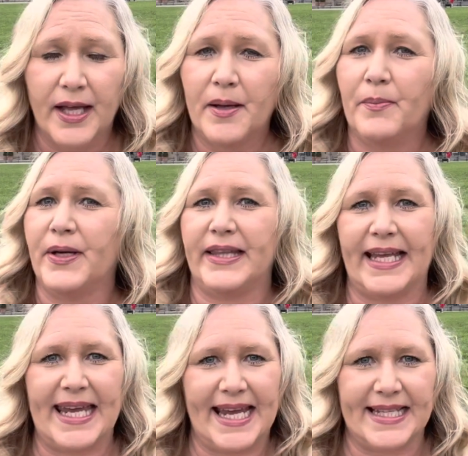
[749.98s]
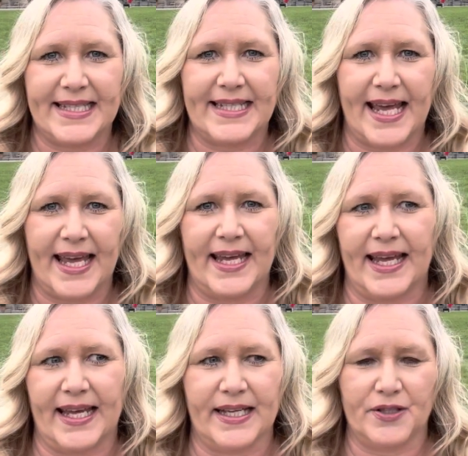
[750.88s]
but they can't stay
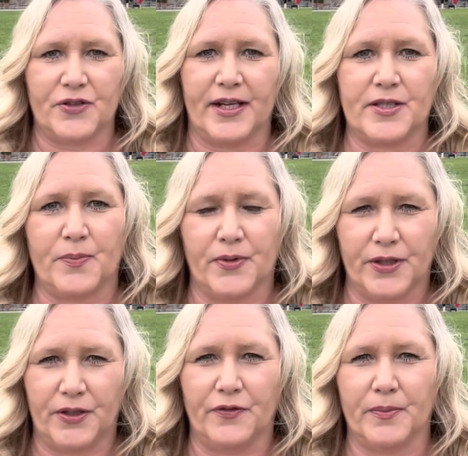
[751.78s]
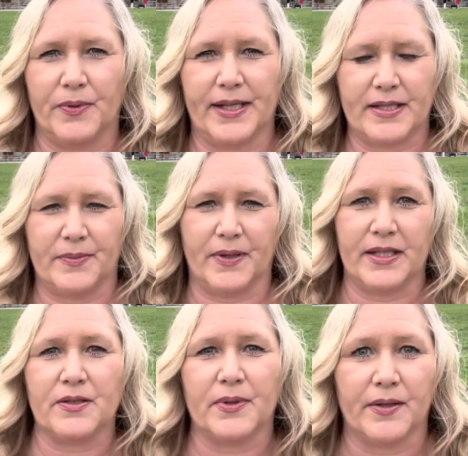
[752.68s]
and transport you from place to
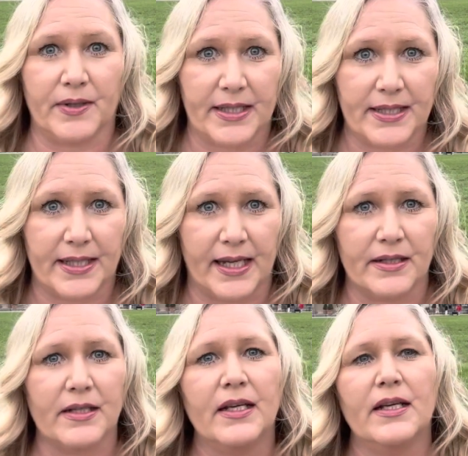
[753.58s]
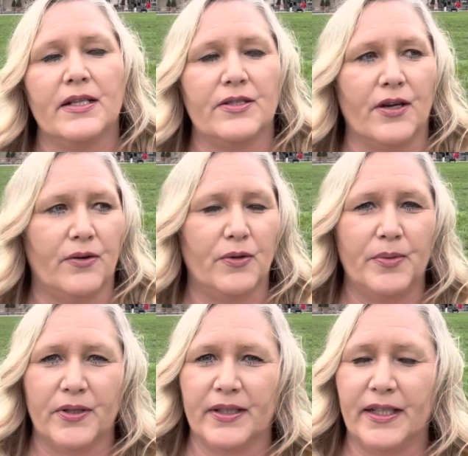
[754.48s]
place around the estate. So
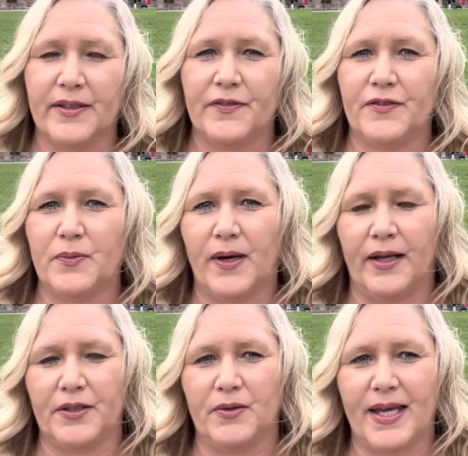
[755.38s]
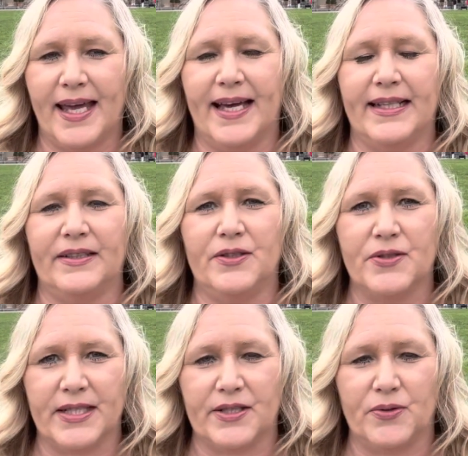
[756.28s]
Uber and Lyft, while you can use
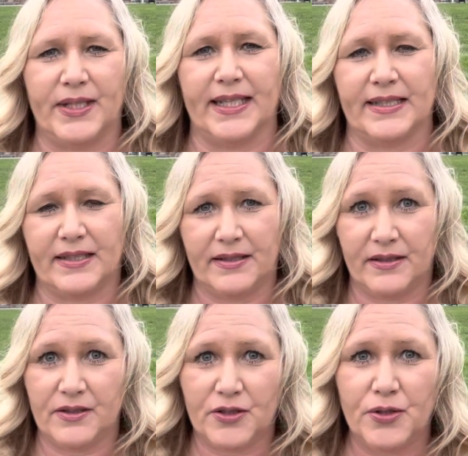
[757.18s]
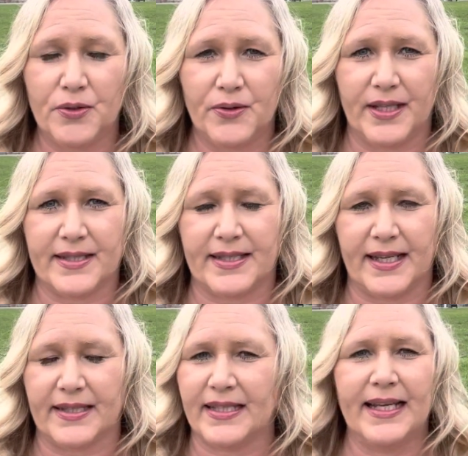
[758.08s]
it to get to the
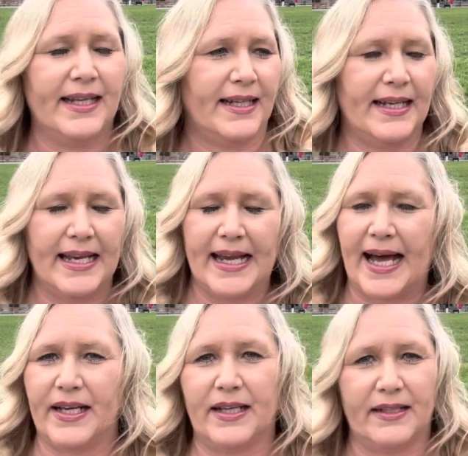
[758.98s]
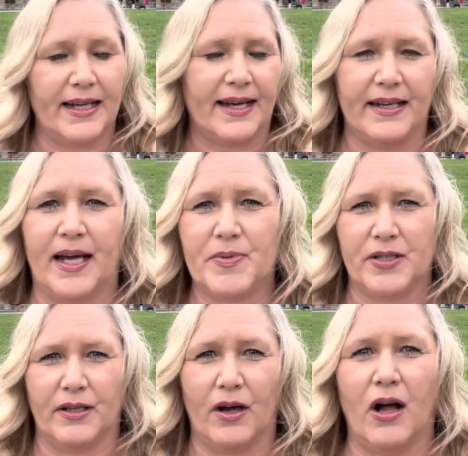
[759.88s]
estate, not an option
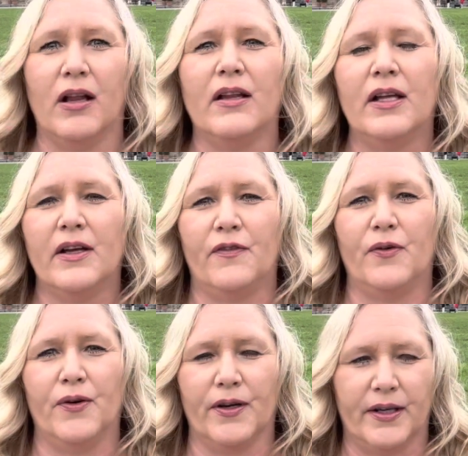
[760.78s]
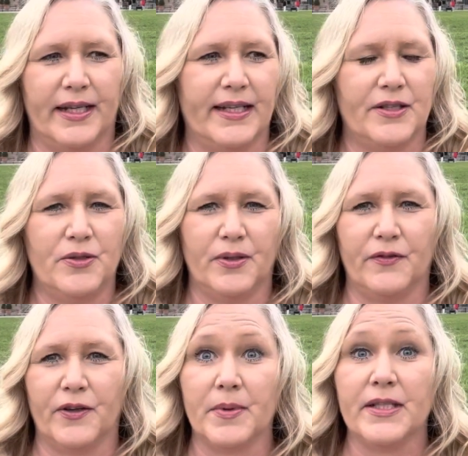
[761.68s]
at all for getting to and
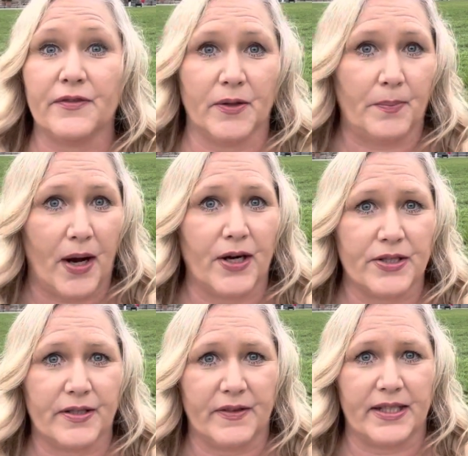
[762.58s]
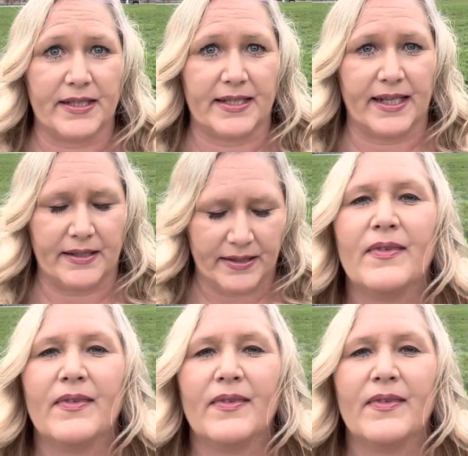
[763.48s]
from the different parts of the estate.